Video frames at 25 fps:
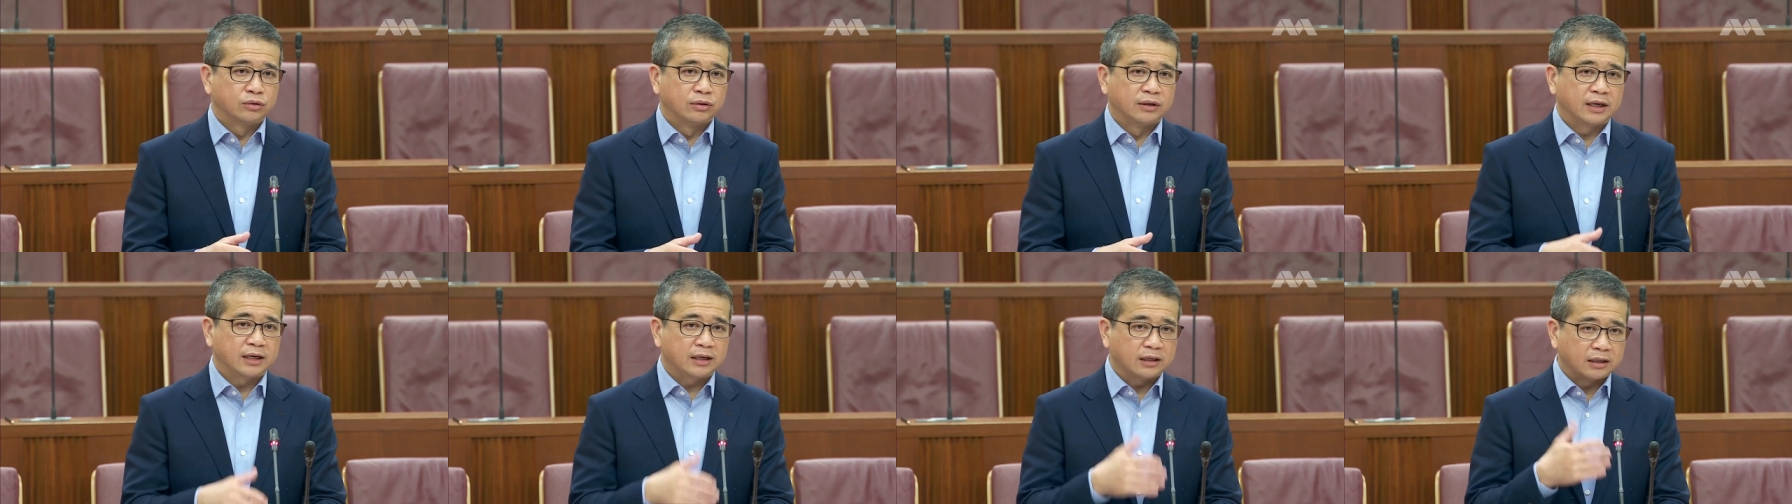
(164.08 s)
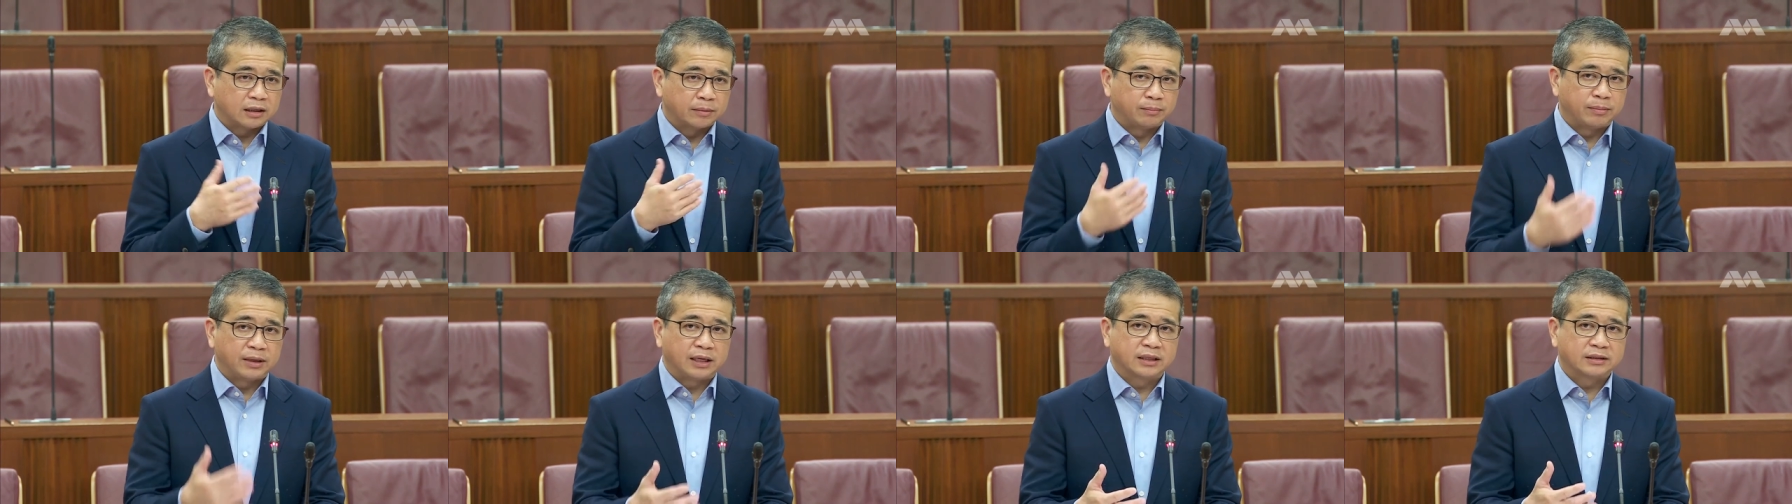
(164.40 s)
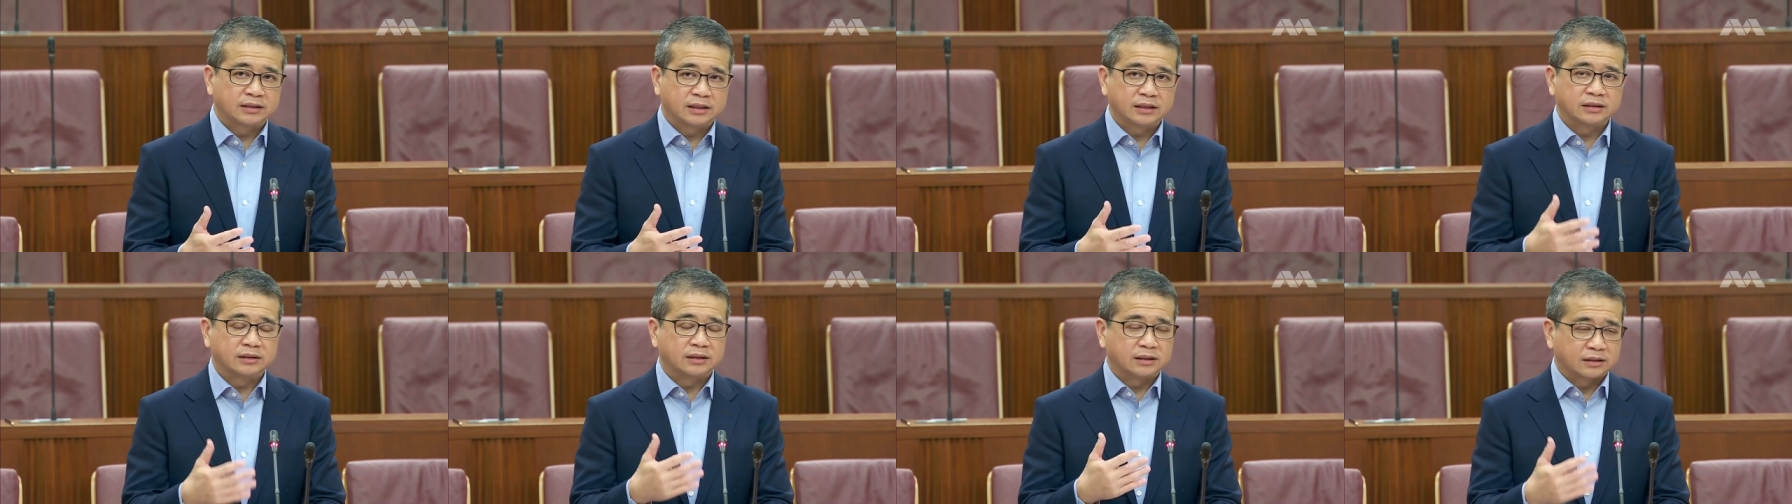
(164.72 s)
to let the
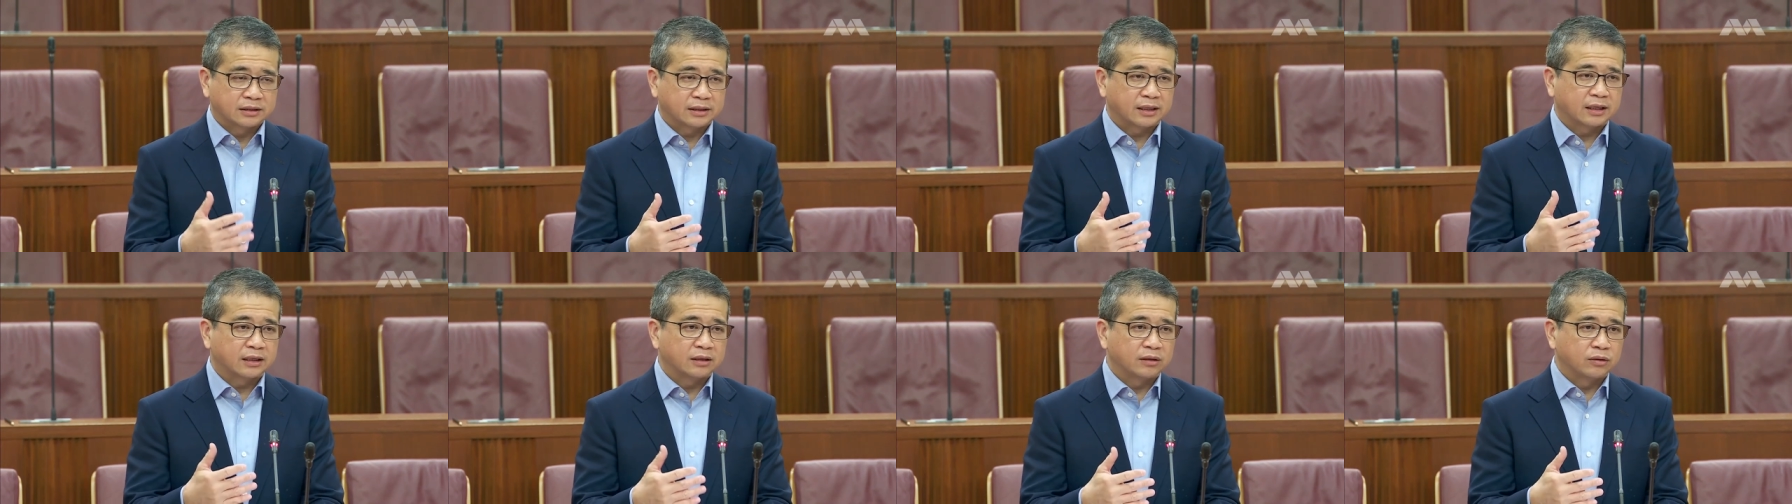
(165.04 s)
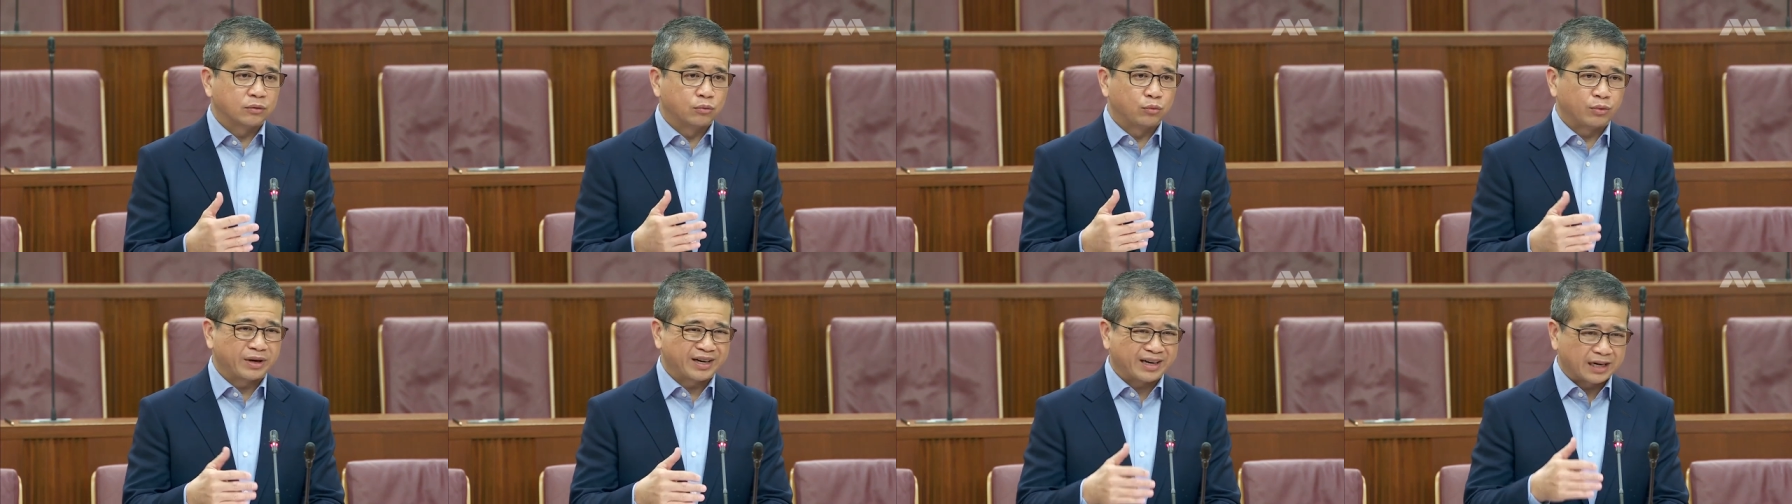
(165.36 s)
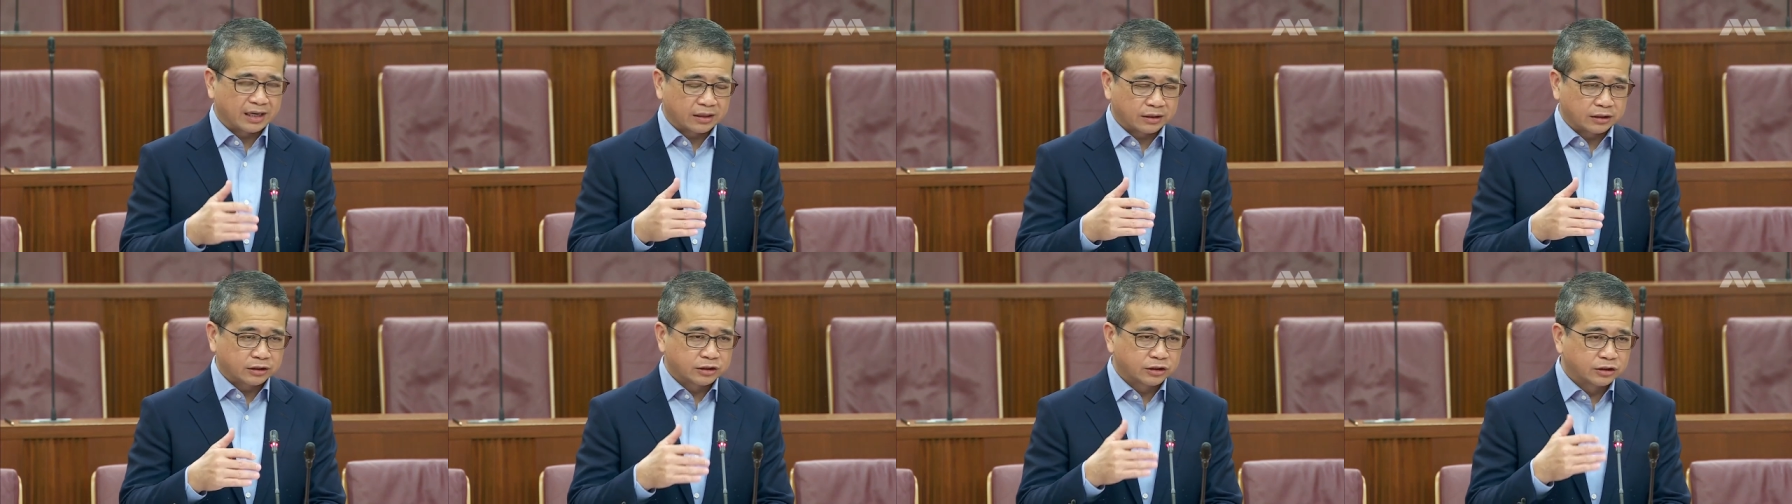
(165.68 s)
parties decide what
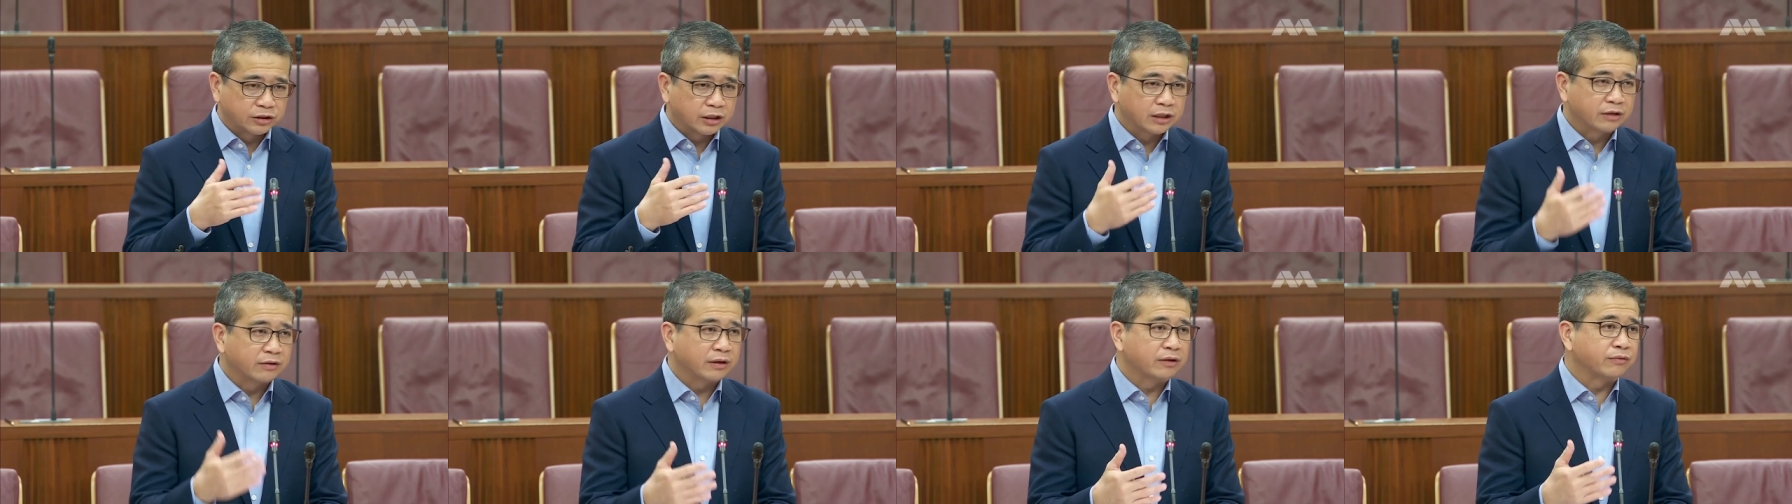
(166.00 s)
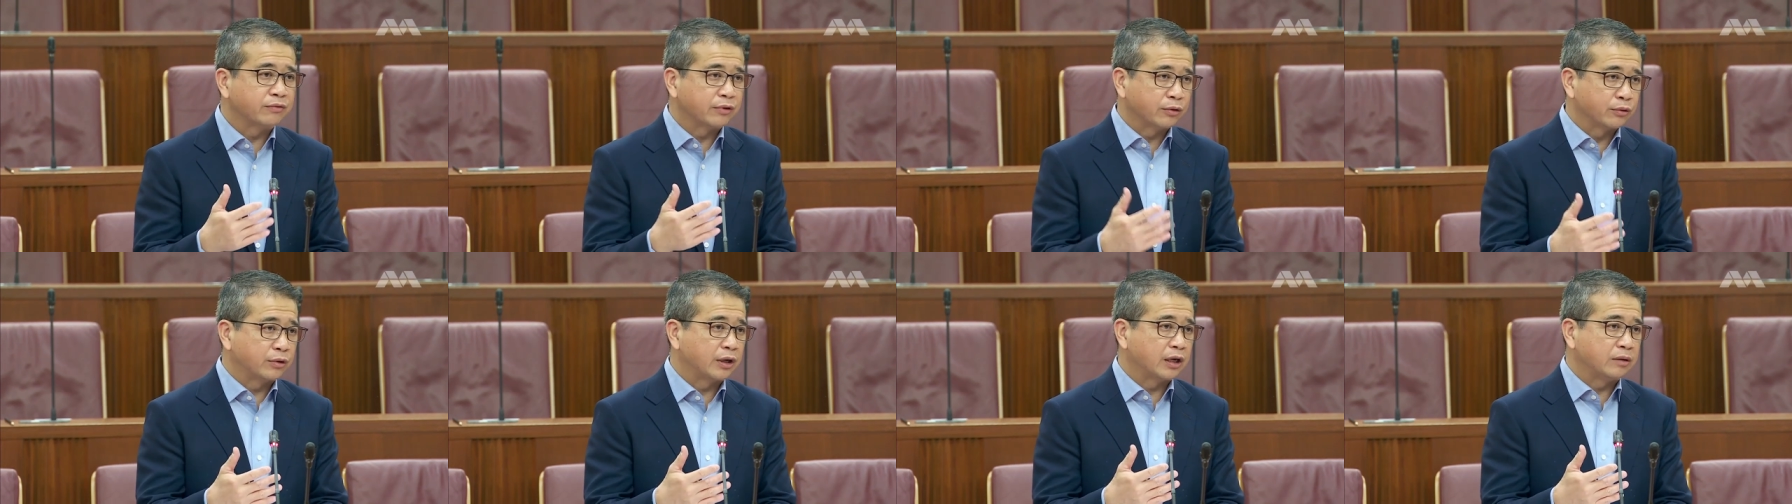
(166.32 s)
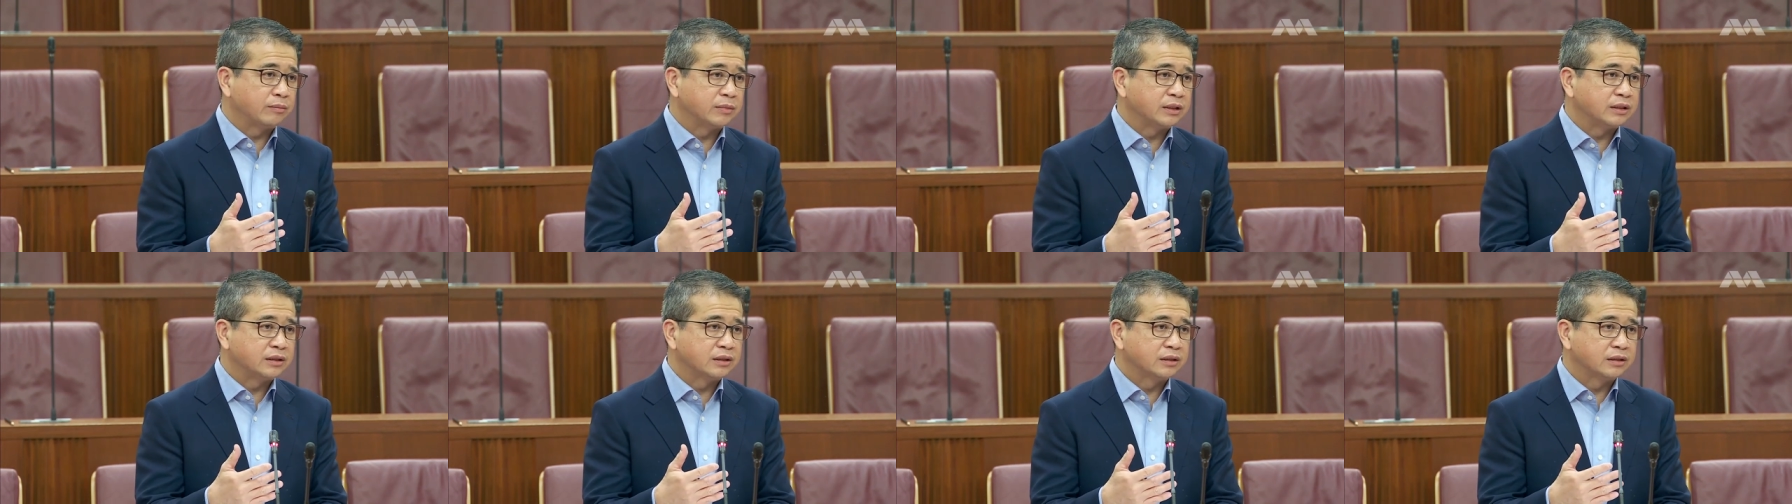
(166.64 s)
are the triggering
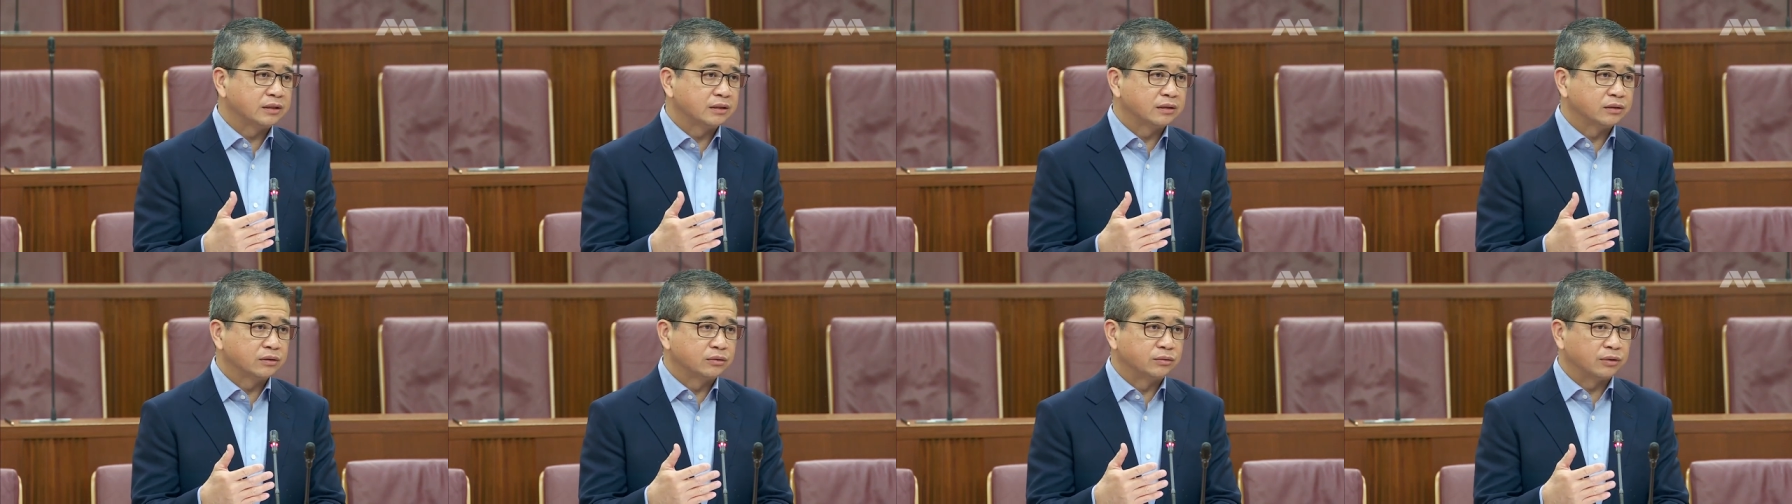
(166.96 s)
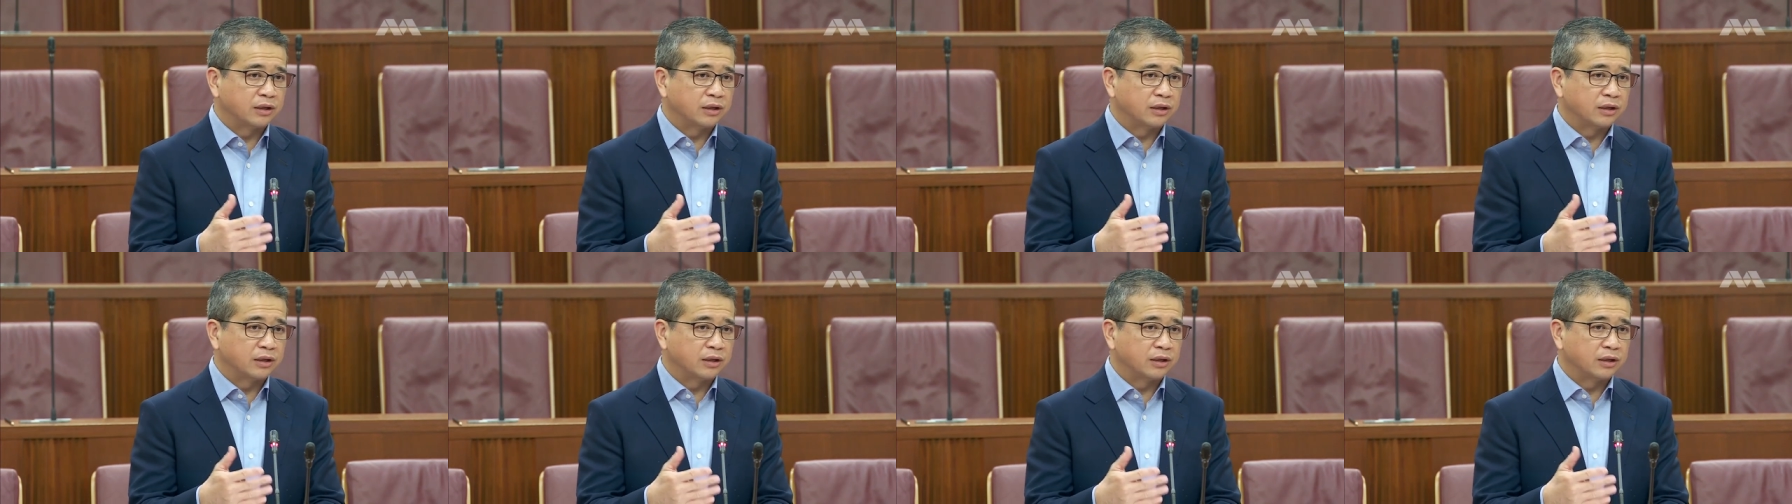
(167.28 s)
requirements